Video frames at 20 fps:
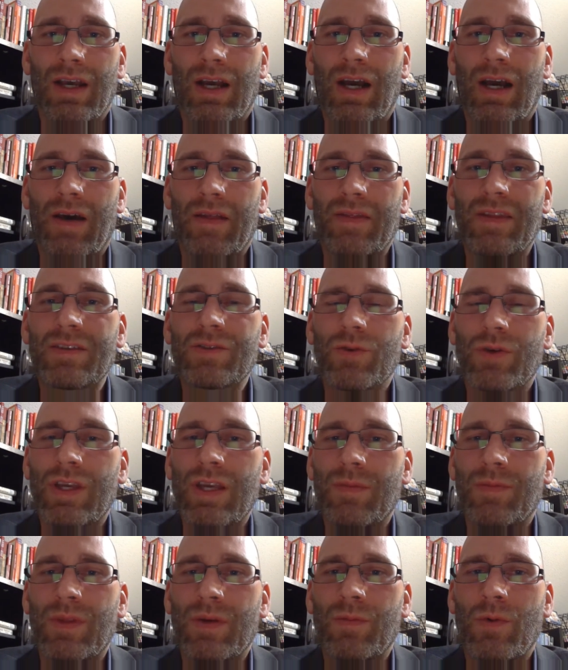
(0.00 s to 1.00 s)
And this will
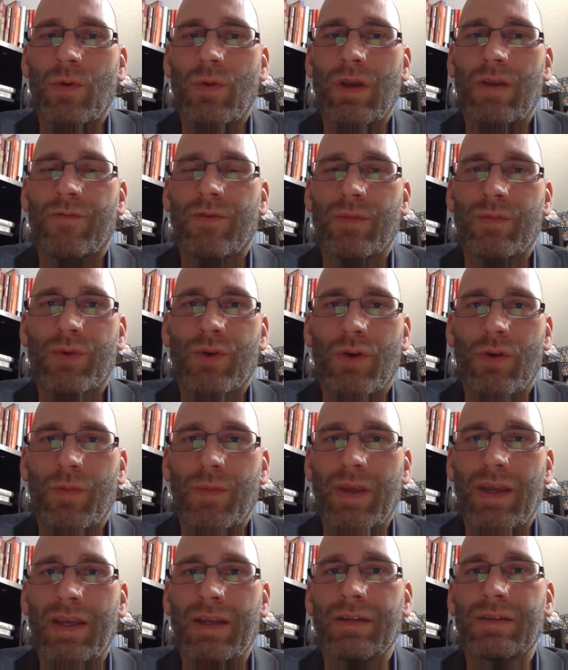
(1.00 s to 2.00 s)
keep them away from
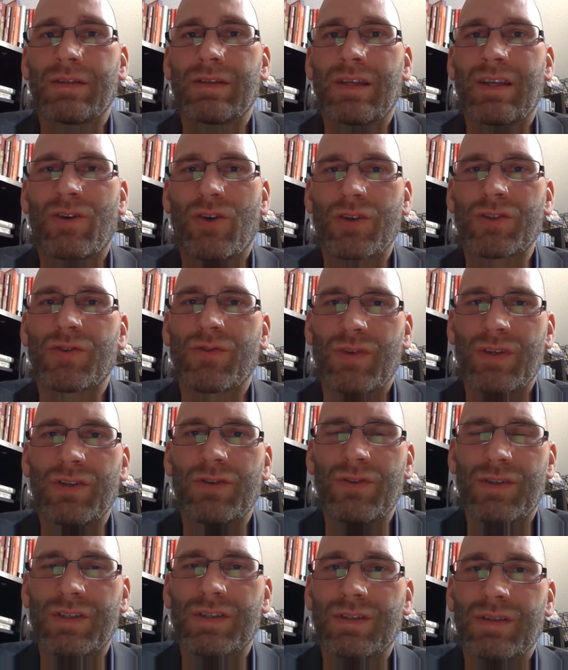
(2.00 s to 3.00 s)
probate and also
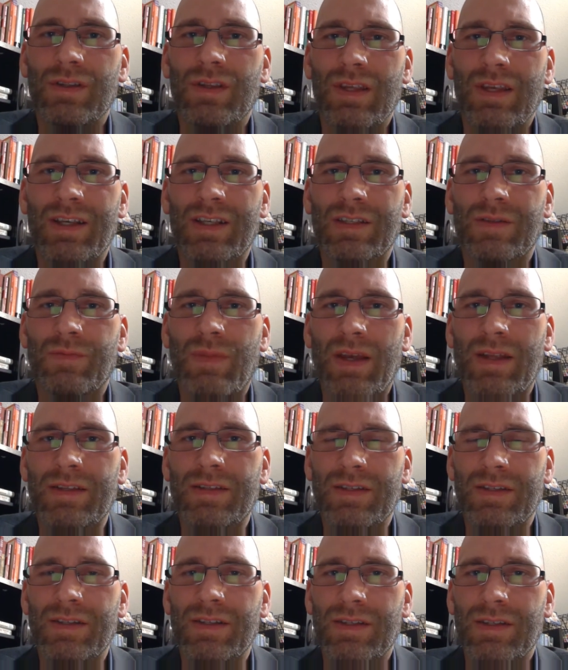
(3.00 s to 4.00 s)
reduce the
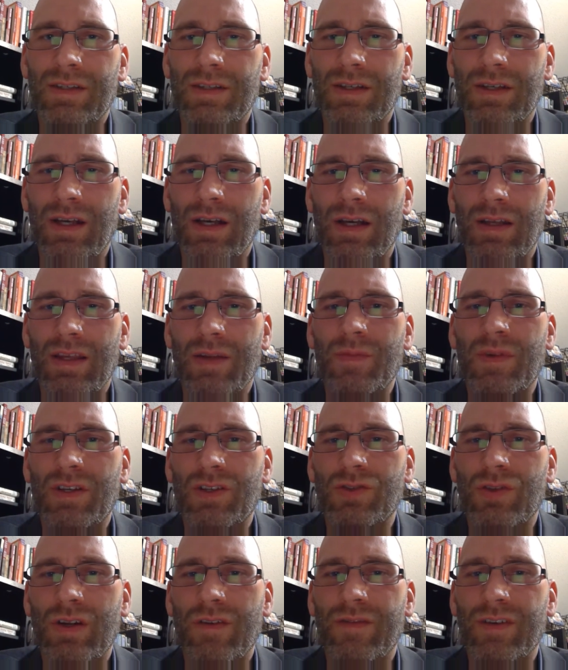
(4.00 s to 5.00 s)
expenses, the
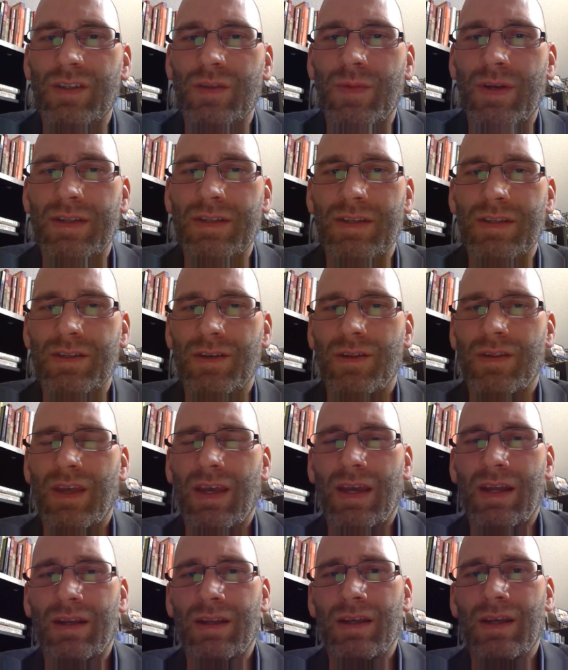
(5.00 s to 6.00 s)
administrative expenses on
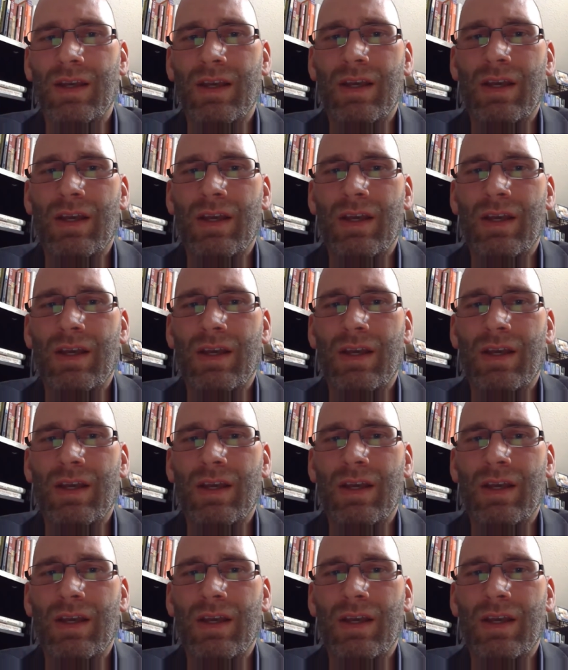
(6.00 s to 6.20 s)
that.